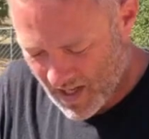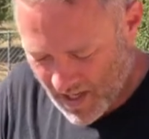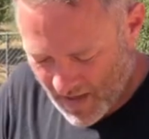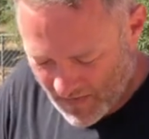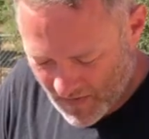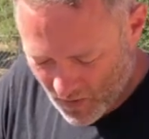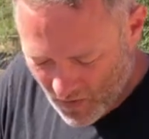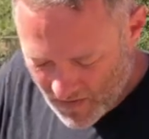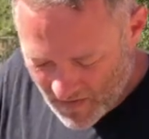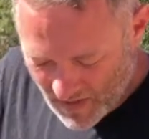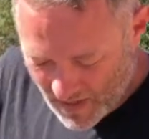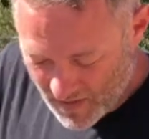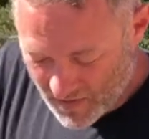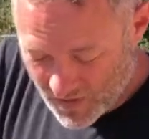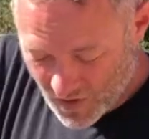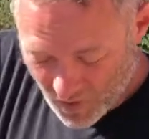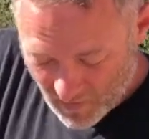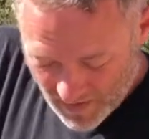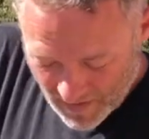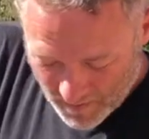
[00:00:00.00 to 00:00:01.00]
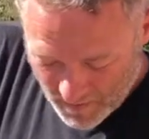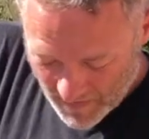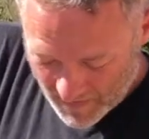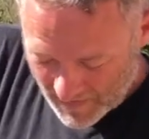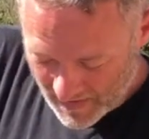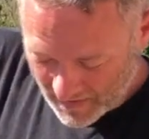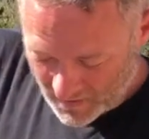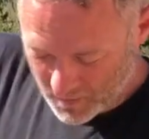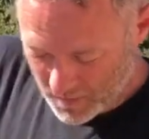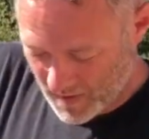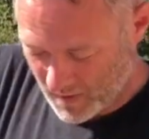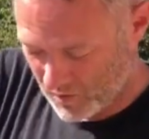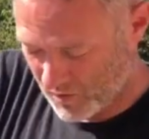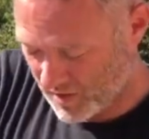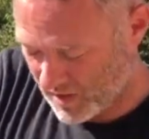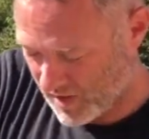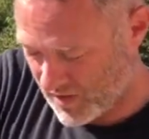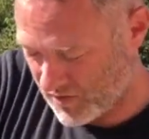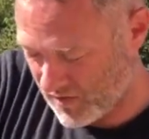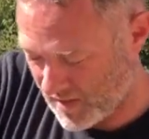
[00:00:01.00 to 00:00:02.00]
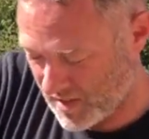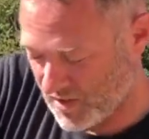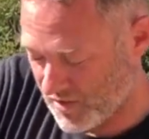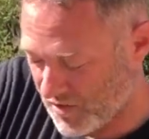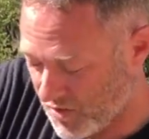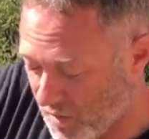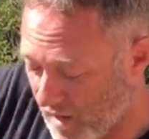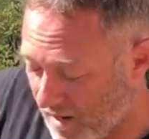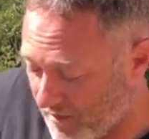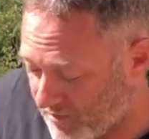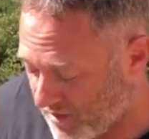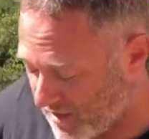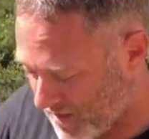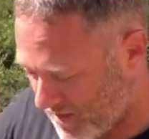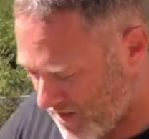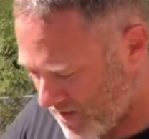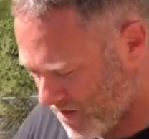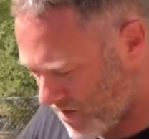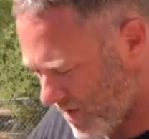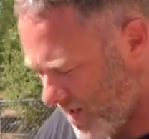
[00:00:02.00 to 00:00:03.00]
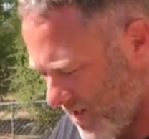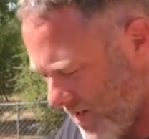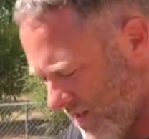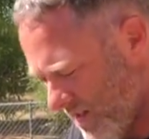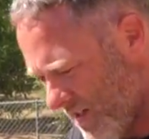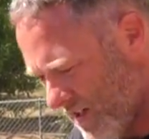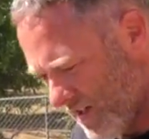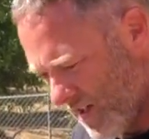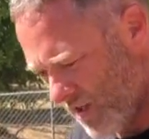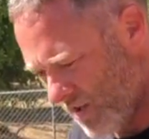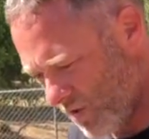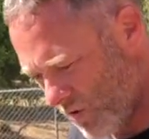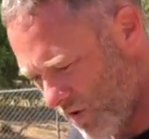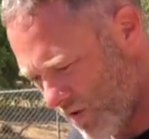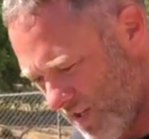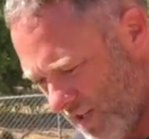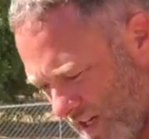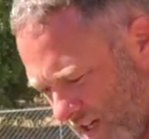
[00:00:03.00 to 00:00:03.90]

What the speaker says: And the only thing I don't like about that expandable area is that you do have to undo it in order to